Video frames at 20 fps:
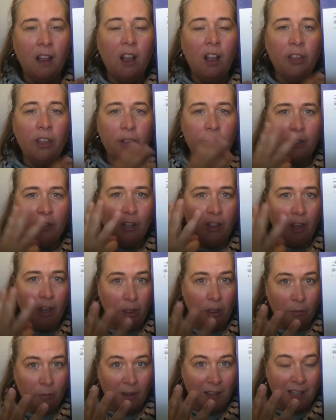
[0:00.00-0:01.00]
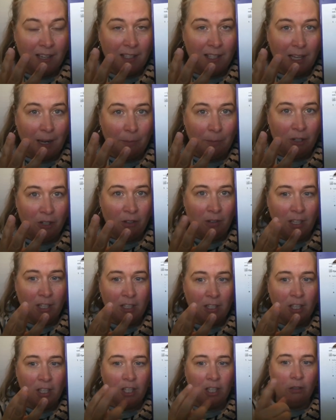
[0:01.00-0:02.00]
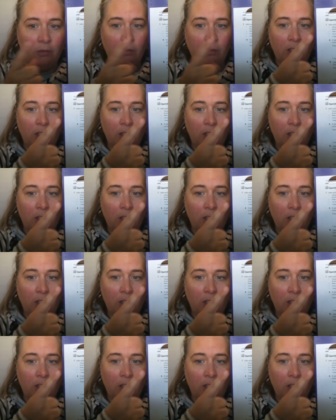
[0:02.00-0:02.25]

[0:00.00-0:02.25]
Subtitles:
Those are the 3 steps you need to do.